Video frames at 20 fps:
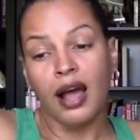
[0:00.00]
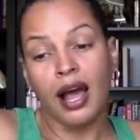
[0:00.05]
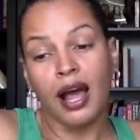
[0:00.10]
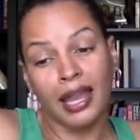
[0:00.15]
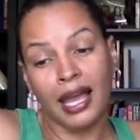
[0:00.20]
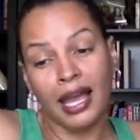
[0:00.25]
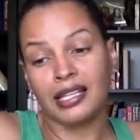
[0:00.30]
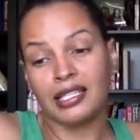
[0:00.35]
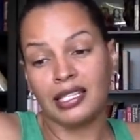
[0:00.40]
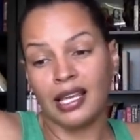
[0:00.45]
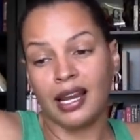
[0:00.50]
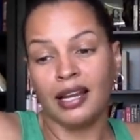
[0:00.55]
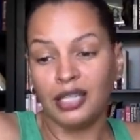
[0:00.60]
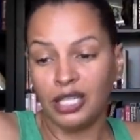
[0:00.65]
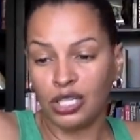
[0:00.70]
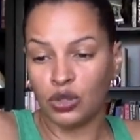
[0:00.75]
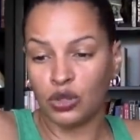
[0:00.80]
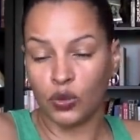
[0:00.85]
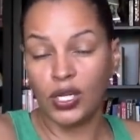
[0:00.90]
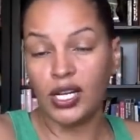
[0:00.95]
Like I said, I
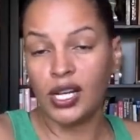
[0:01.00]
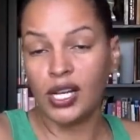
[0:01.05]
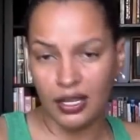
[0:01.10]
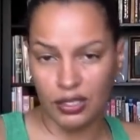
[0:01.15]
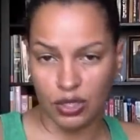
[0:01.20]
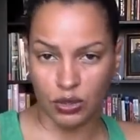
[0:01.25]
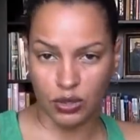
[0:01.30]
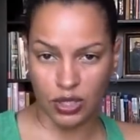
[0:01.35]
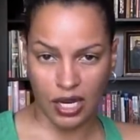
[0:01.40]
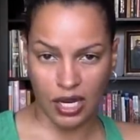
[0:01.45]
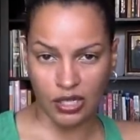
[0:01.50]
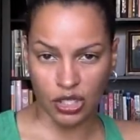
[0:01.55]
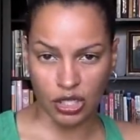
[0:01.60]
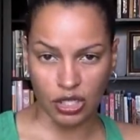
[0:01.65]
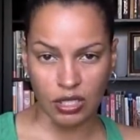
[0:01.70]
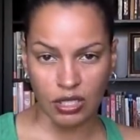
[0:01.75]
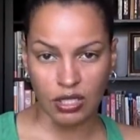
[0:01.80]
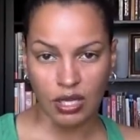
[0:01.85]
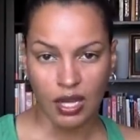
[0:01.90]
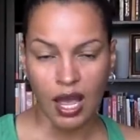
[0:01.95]
did 3
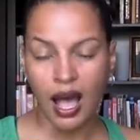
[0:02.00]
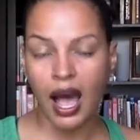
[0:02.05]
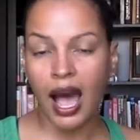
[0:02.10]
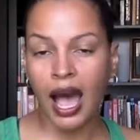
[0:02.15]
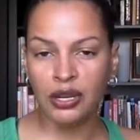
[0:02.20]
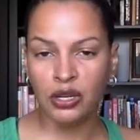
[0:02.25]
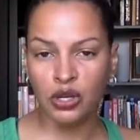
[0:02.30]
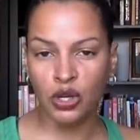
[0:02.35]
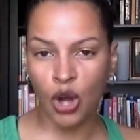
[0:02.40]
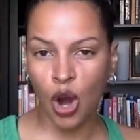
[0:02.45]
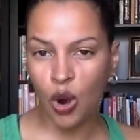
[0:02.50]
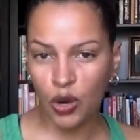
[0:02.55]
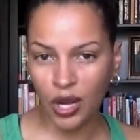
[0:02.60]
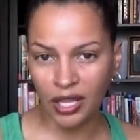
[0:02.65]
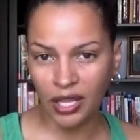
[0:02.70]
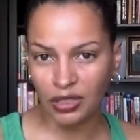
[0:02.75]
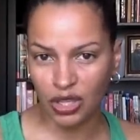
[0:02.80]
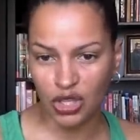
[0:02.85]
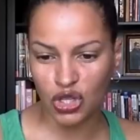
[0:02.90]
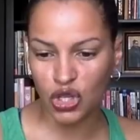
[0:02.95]
consultations. I know
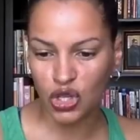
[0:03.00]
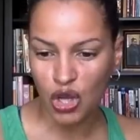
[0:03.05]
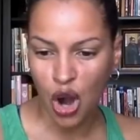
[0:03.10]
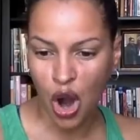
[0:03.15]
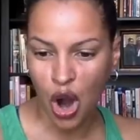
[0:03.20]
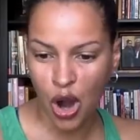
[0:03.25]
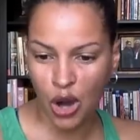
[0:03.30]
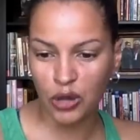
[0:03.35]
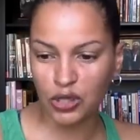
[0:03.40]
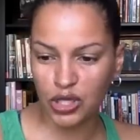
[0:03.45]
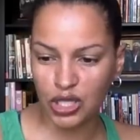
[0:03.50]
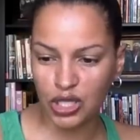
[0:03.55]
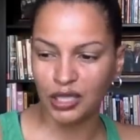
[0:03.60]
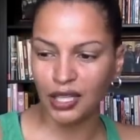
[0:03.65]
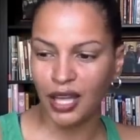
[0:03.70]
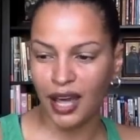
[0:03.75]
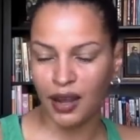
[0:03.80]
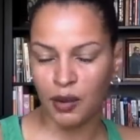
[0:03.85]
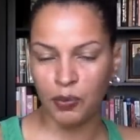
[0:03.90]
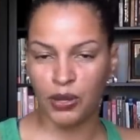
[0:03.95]
that this hurts a
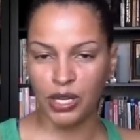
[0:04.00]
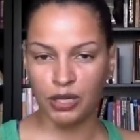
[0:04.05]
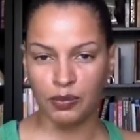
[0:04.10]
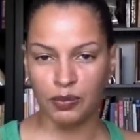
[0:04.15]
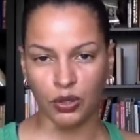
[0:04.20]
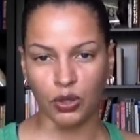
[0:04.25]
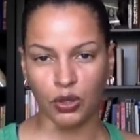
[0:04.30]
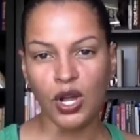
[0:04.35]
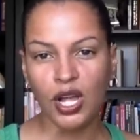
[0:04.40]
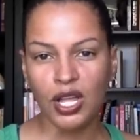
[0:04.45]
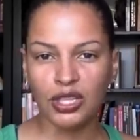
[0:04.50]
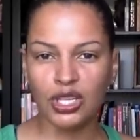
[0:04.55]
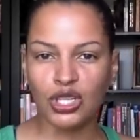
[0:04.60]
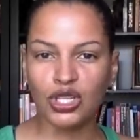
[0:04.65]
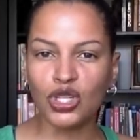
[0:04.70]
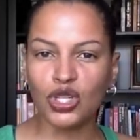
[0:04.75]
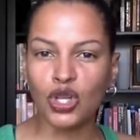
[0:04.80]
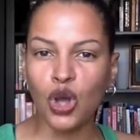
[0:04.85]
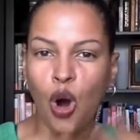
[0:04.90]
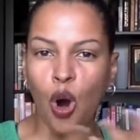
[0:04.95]
lot of people.
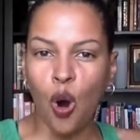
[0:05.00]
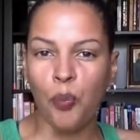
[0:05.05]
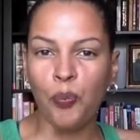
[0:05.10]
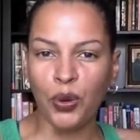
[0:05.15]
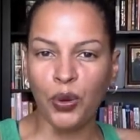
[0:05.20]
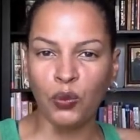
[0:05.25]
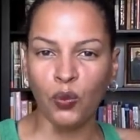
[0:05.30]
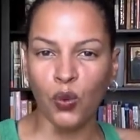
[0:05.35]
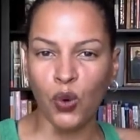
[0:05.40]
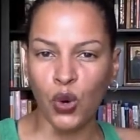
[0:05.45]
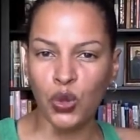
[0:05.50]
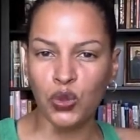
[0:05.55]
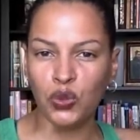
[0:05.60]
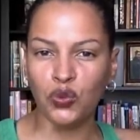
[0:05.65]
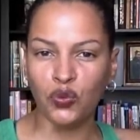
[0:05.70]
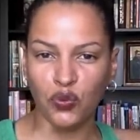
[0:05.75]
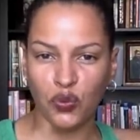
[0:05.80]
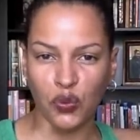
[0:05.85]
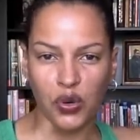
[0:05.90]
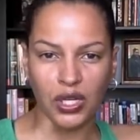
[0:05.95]
This is an open
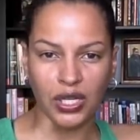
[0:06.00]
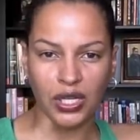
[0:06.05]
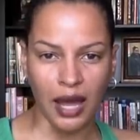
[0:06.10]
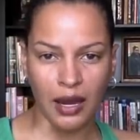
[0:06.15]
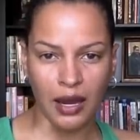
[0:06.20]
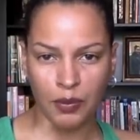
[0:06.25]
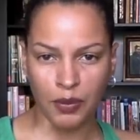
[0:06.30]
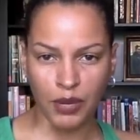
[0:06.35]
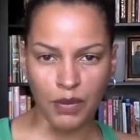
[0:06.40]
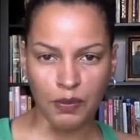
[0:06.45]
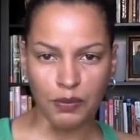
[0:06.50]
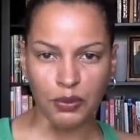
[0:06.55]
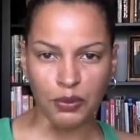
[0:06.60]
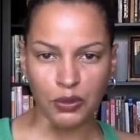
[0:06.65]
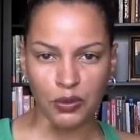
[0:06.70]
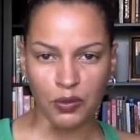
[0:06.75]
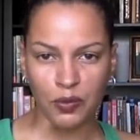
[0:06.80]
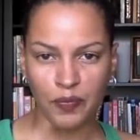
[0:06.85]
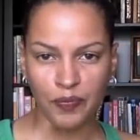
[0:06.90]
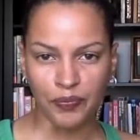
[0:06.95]
wound for a lot of
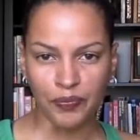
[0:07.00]
people.